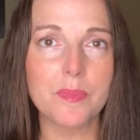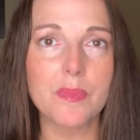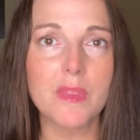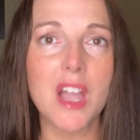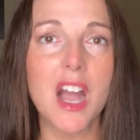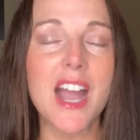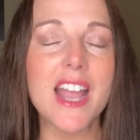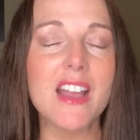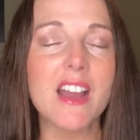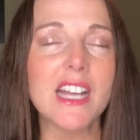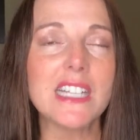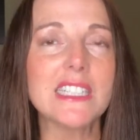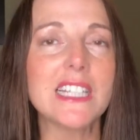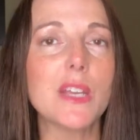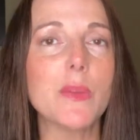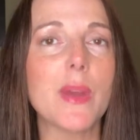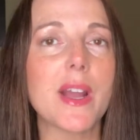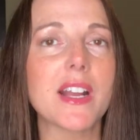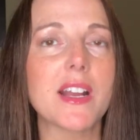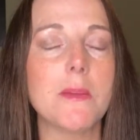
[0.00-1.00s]
I highly
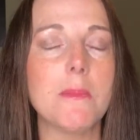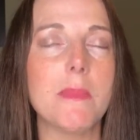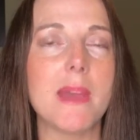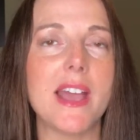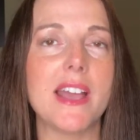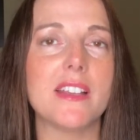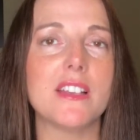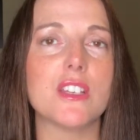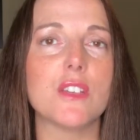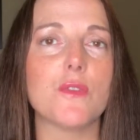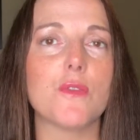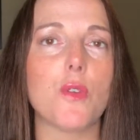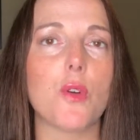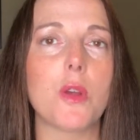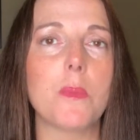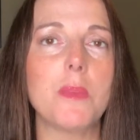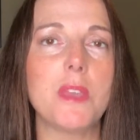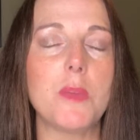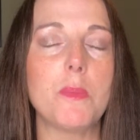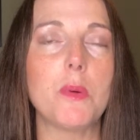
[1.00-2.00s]
recommend for
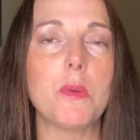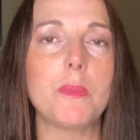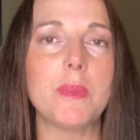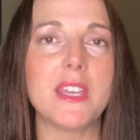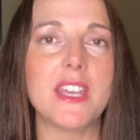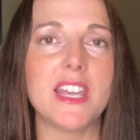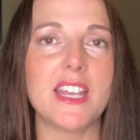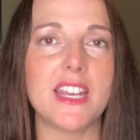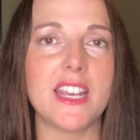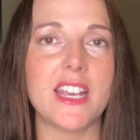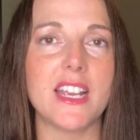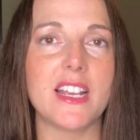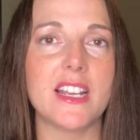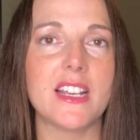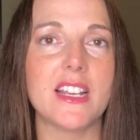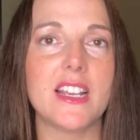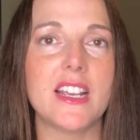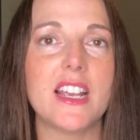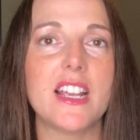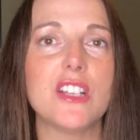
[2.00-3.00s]
people beginning
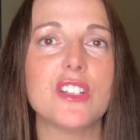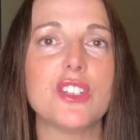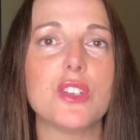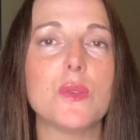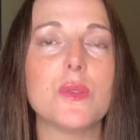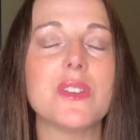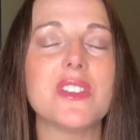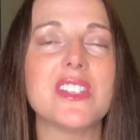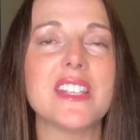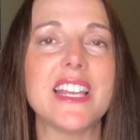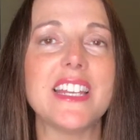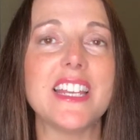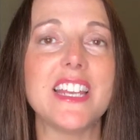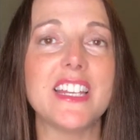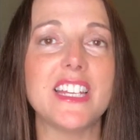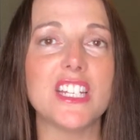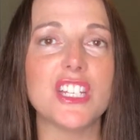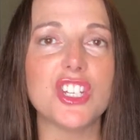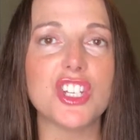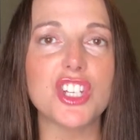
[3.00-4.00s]
to sit in
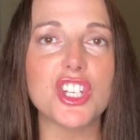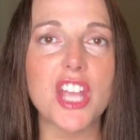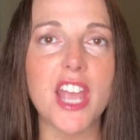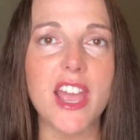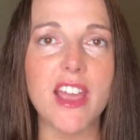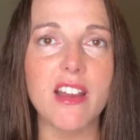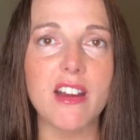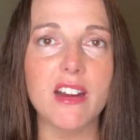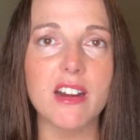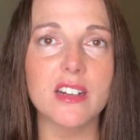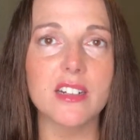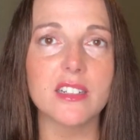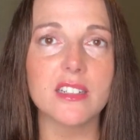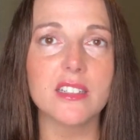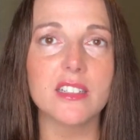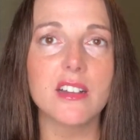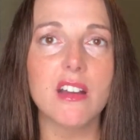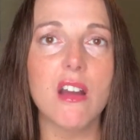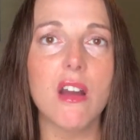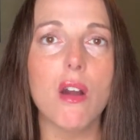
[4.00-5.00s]
a chair
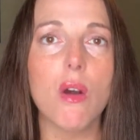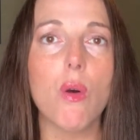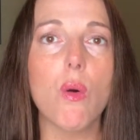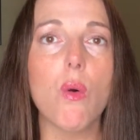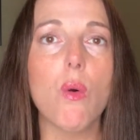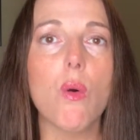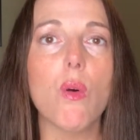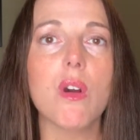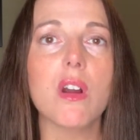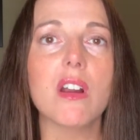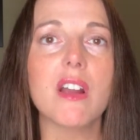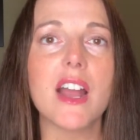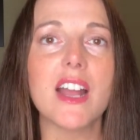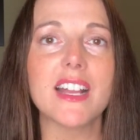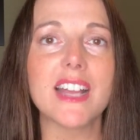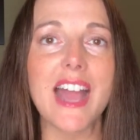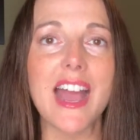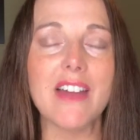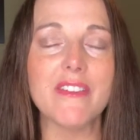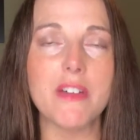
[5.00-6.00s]
or
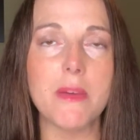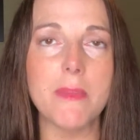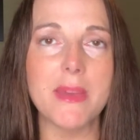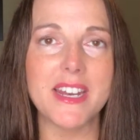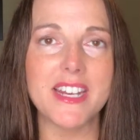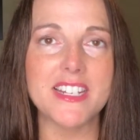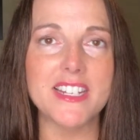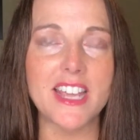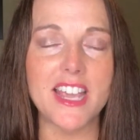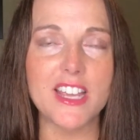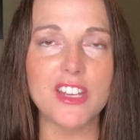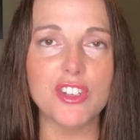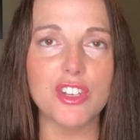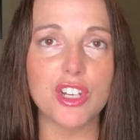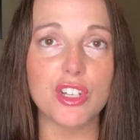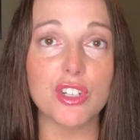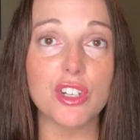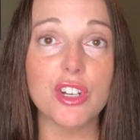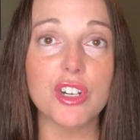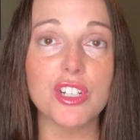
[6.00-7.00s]
have a
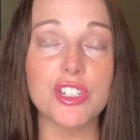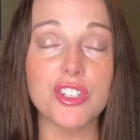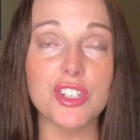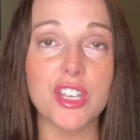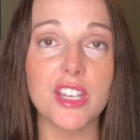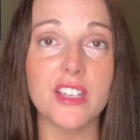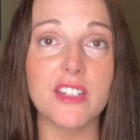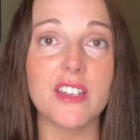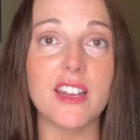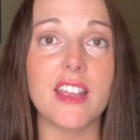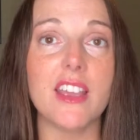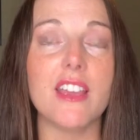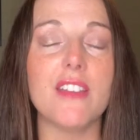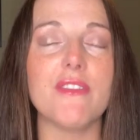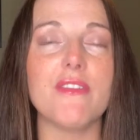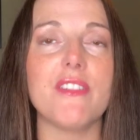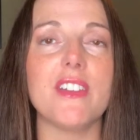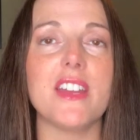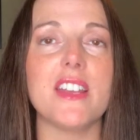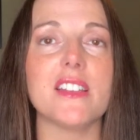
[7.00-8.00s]
meditation cushion
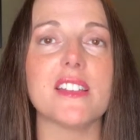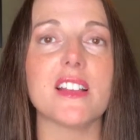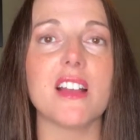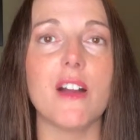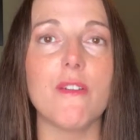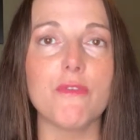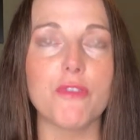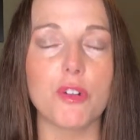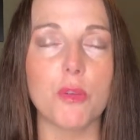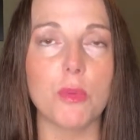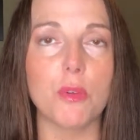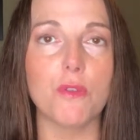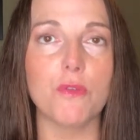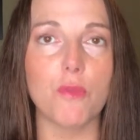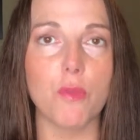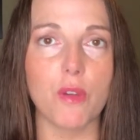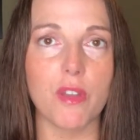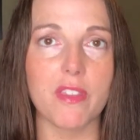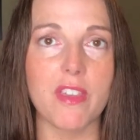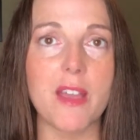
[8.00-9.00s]
if it is comfortable
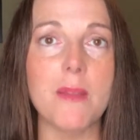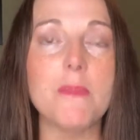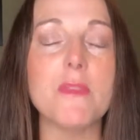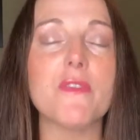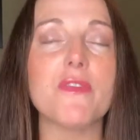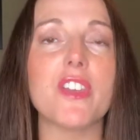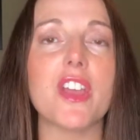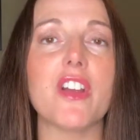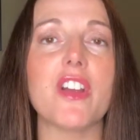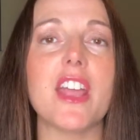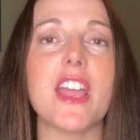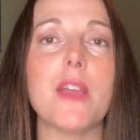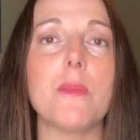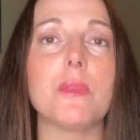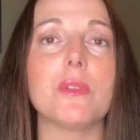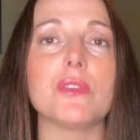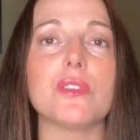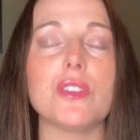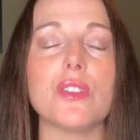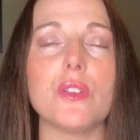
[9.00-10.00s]
for them, if they're
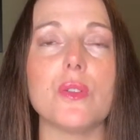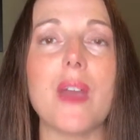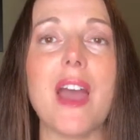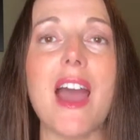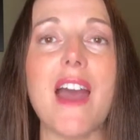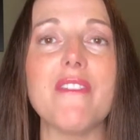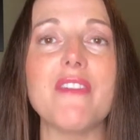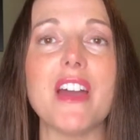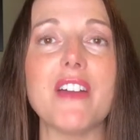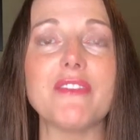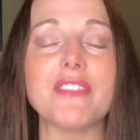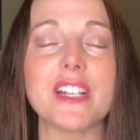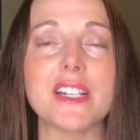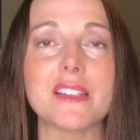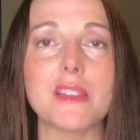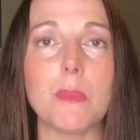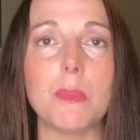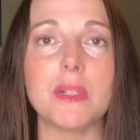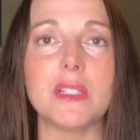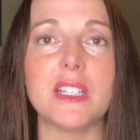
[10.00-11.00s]
able to have that
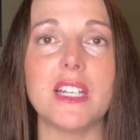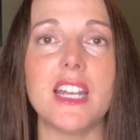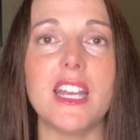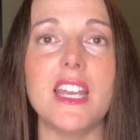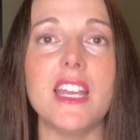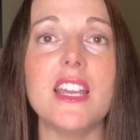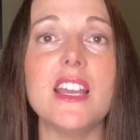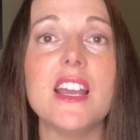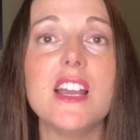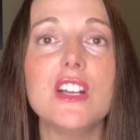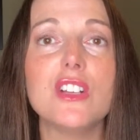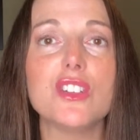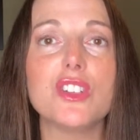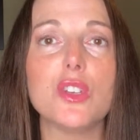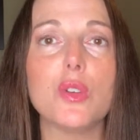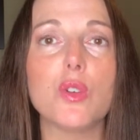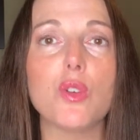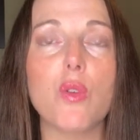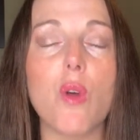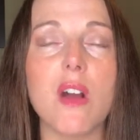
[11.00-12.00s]
flexibility to
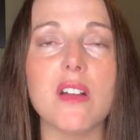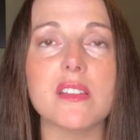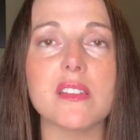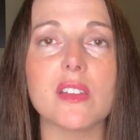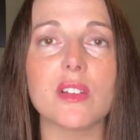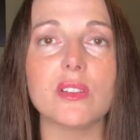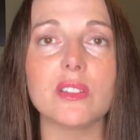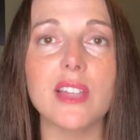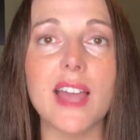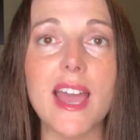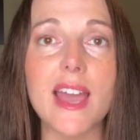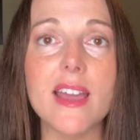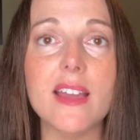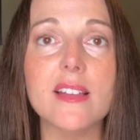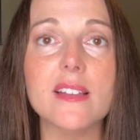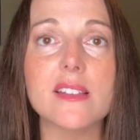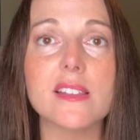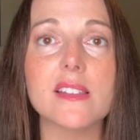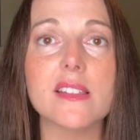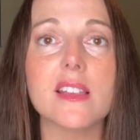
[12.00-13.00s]
cross their
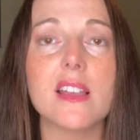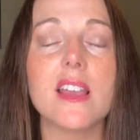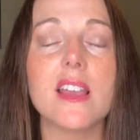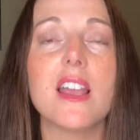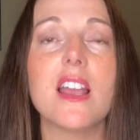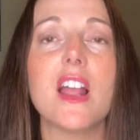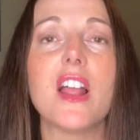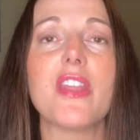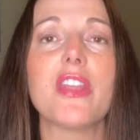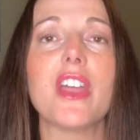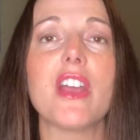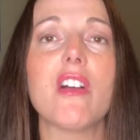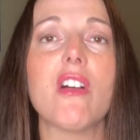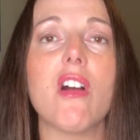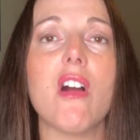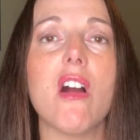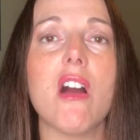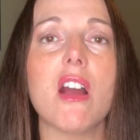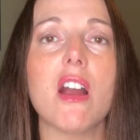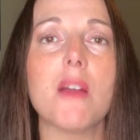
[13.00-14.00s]
legs. There
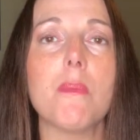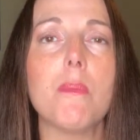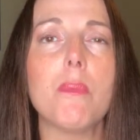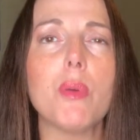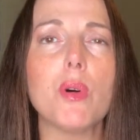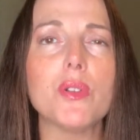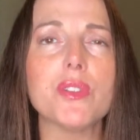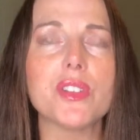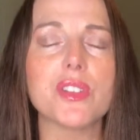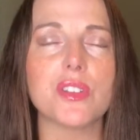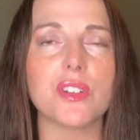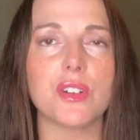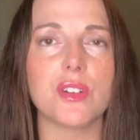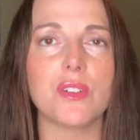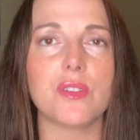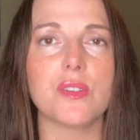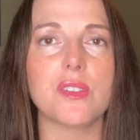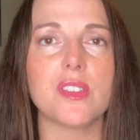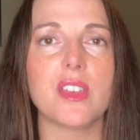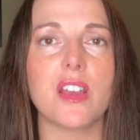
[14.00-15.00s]
are
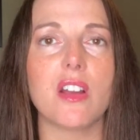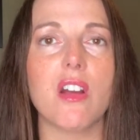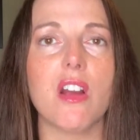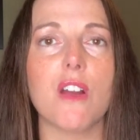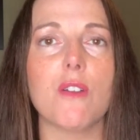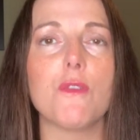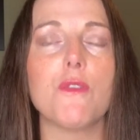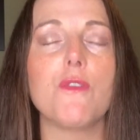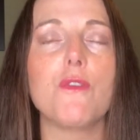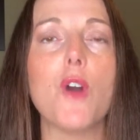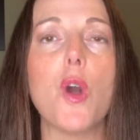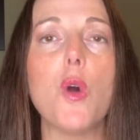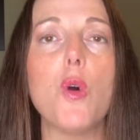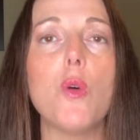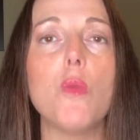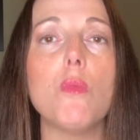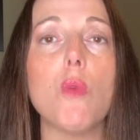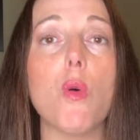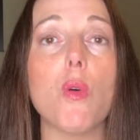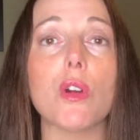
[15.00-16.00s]
bolsters, there are
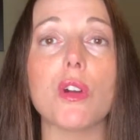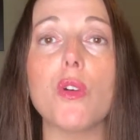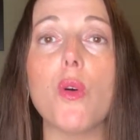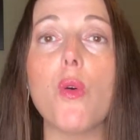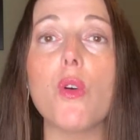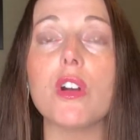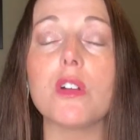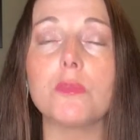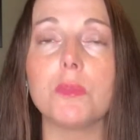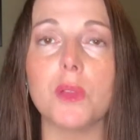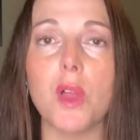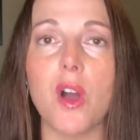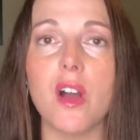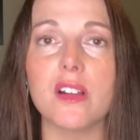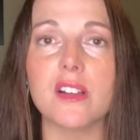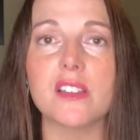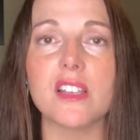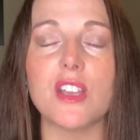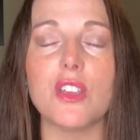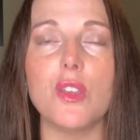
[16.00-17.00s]
foam or cork
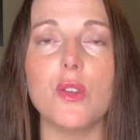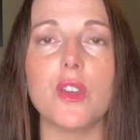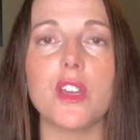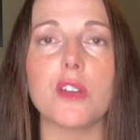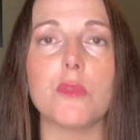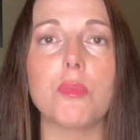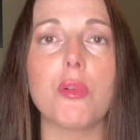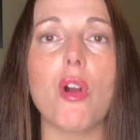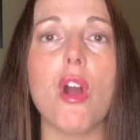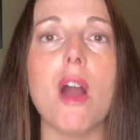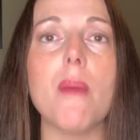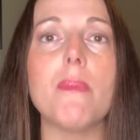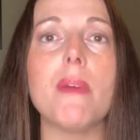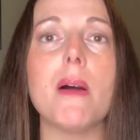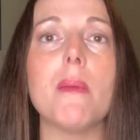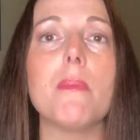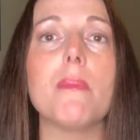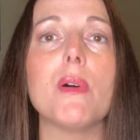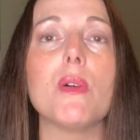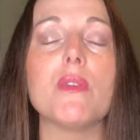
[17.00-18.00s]
blocks that you could prop
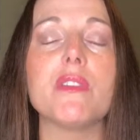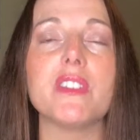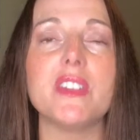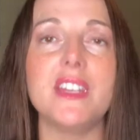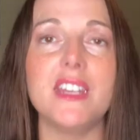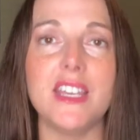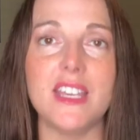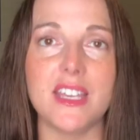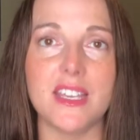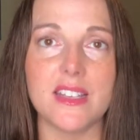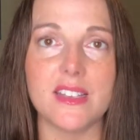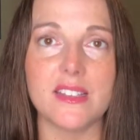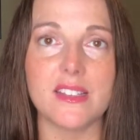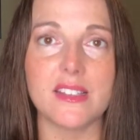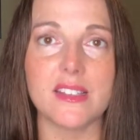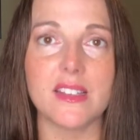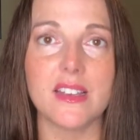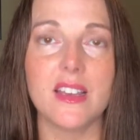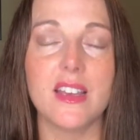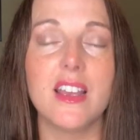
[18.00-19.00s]
up both
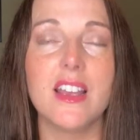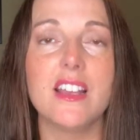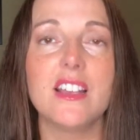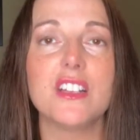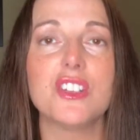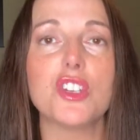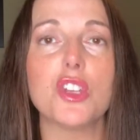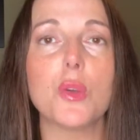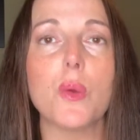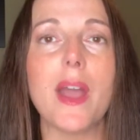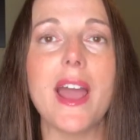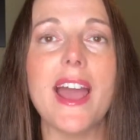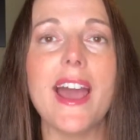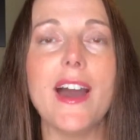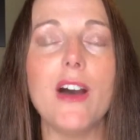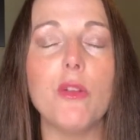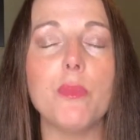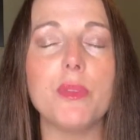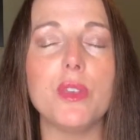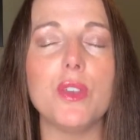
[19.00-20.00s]
knees to
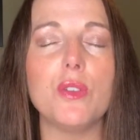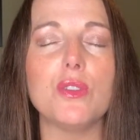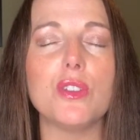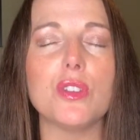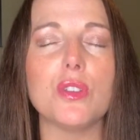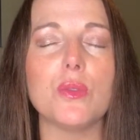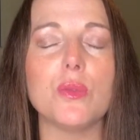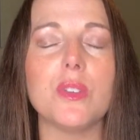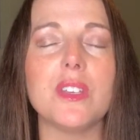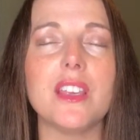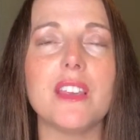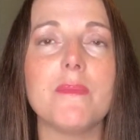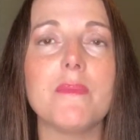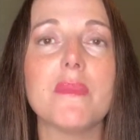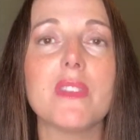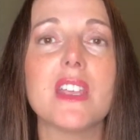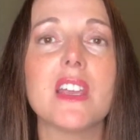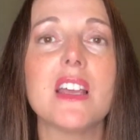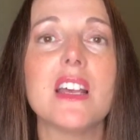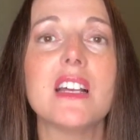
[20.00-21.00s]
help you to
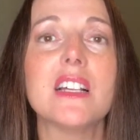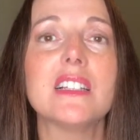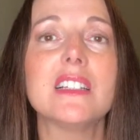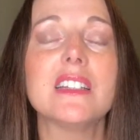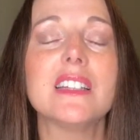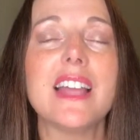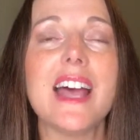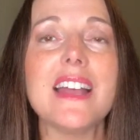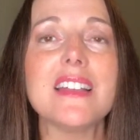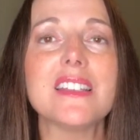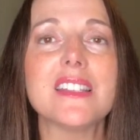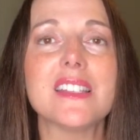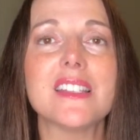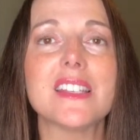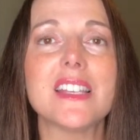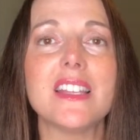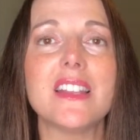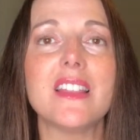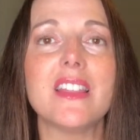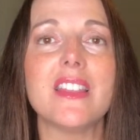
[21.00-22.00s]

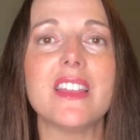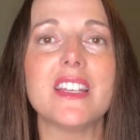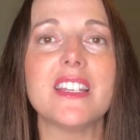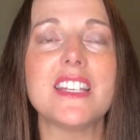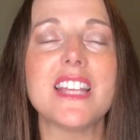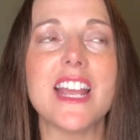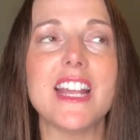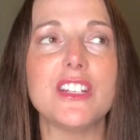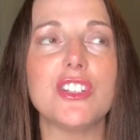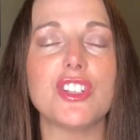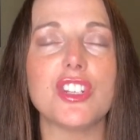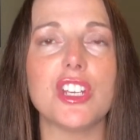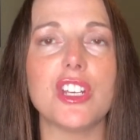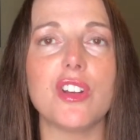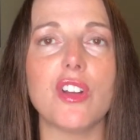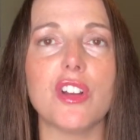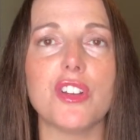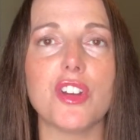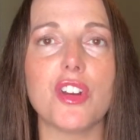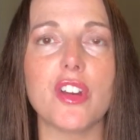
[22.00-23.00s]
lessen the tension on your